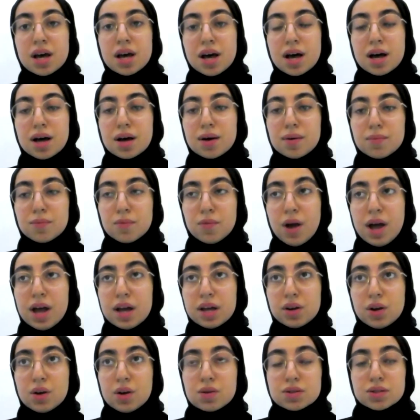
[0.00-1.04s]
Um,
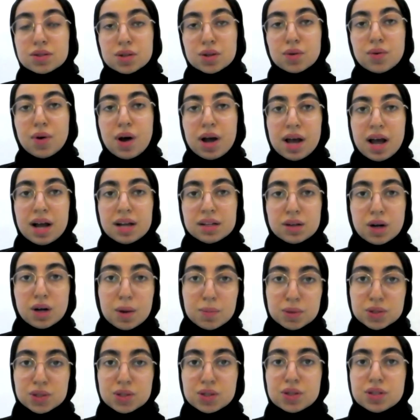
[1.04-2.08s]
and also, I had an
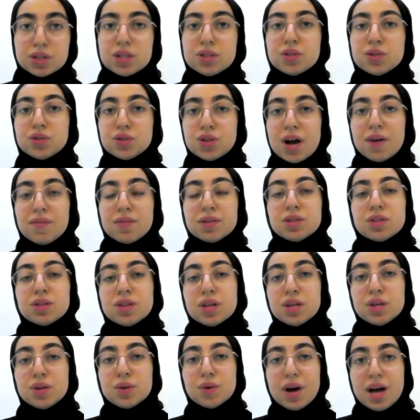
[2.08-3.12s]
opportunity to travel to
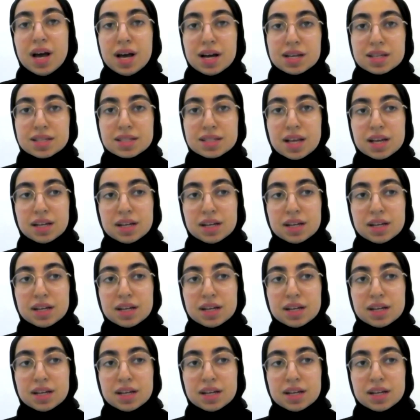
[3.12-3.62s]
the U.S.